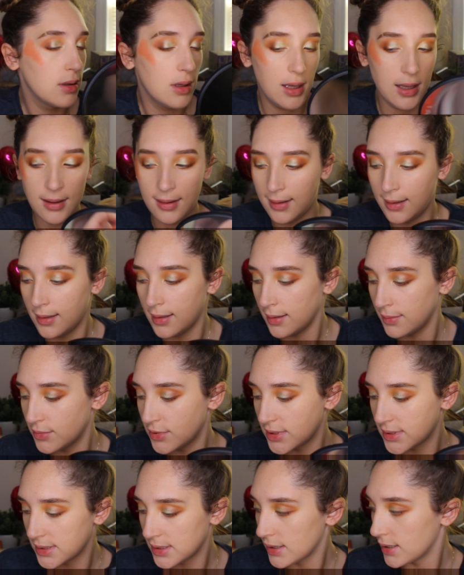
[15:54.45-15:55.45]
And then I'll
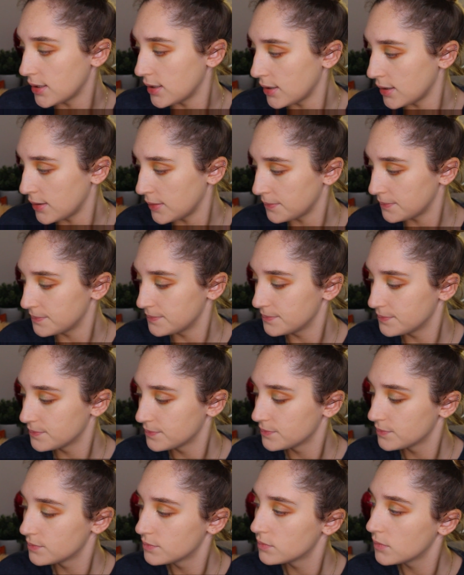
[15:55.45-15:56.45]

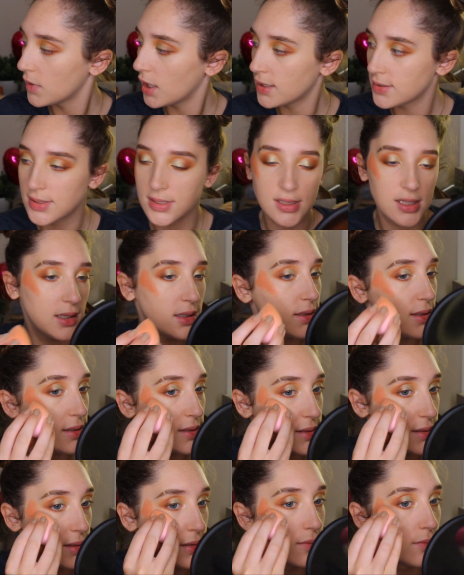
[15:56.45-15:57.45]
just take
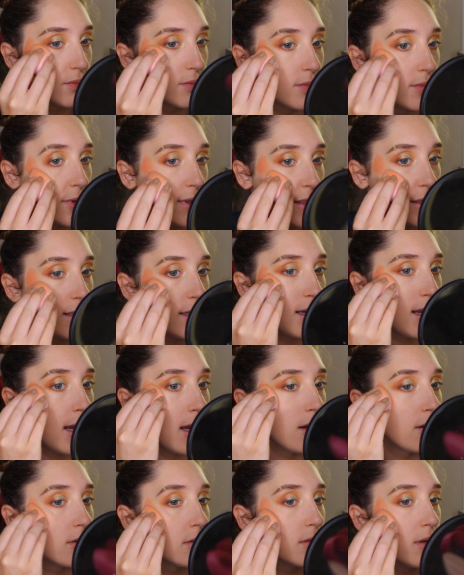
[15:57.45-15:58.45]
this, blend it
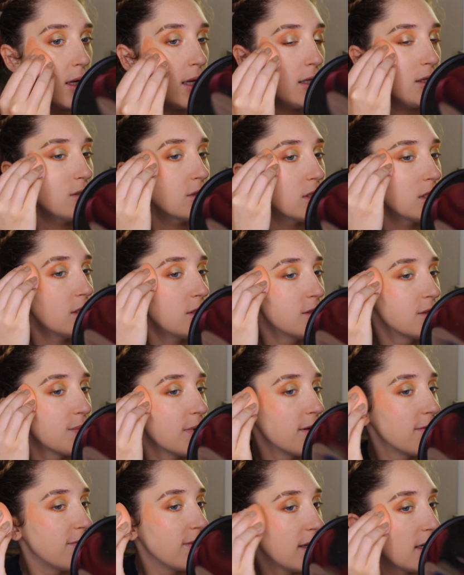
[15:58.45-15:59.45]
out. I usually use
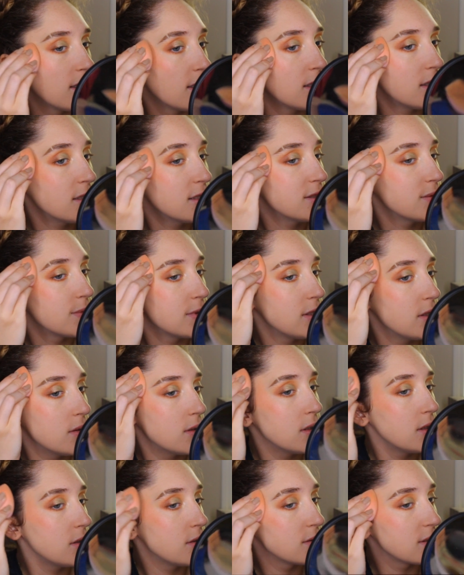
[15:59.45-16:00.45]
my fingers, but you
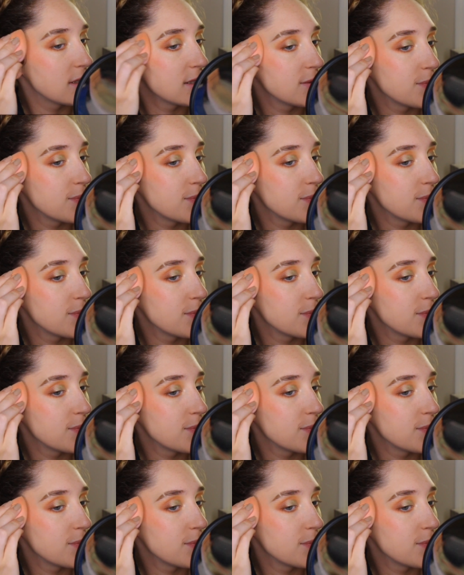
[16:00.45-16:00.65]
can use a